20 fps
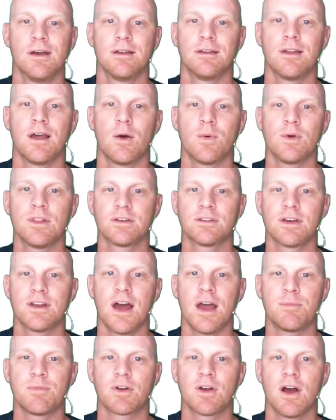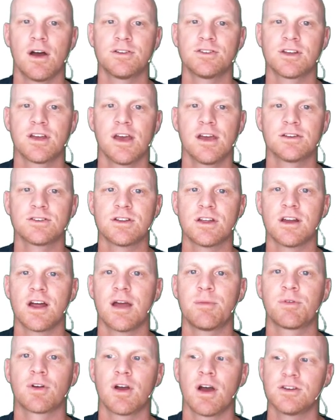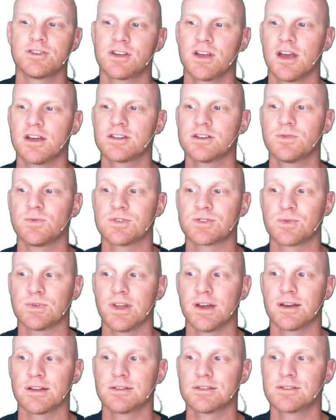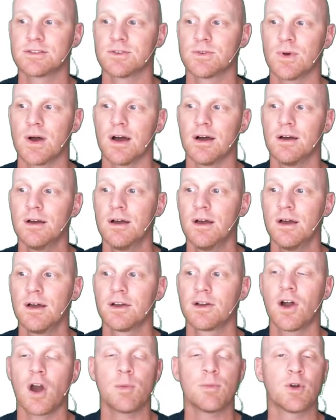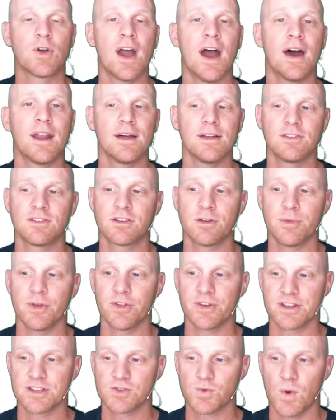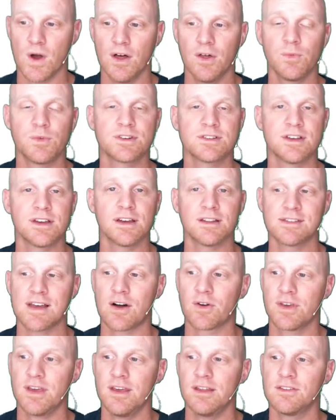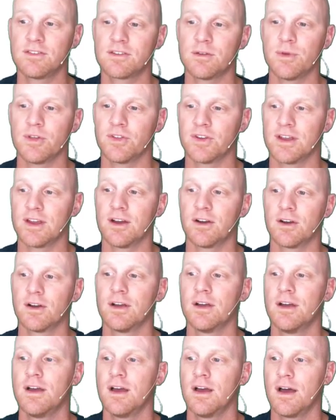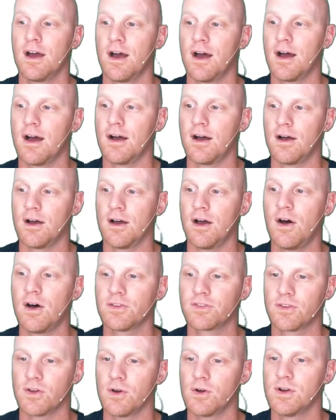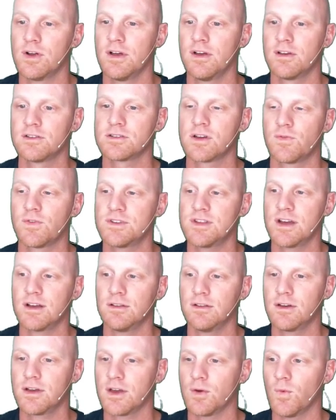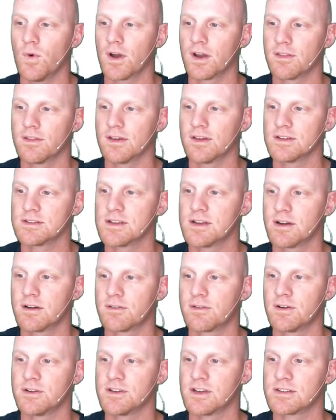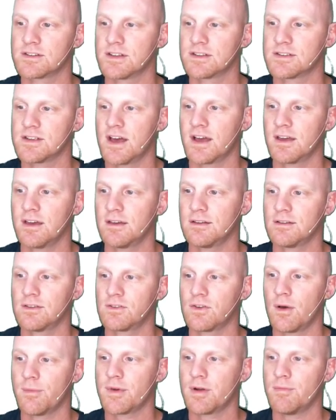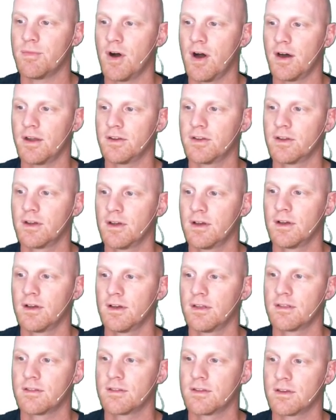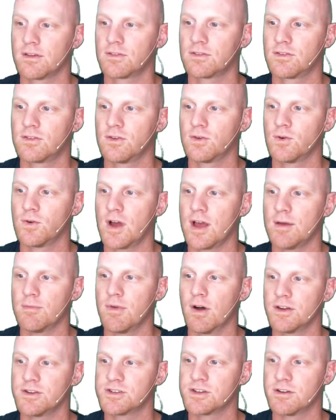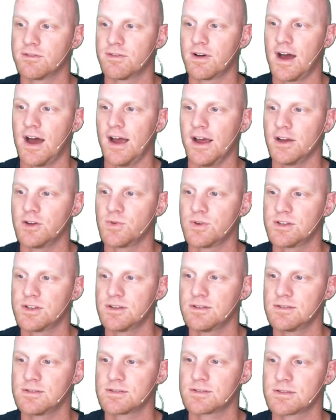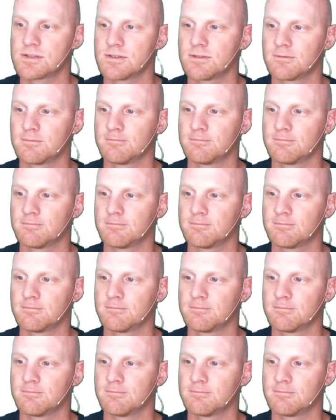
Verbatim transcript: Now we looked at hyperconjugation, and hyperconjugation was related to uh, carbocation stability as well, and we're seeing it's alkene stability here uh, also. So if we take a look at one of these here for just a second, so I'm going to bond this to a bunch of hydrogens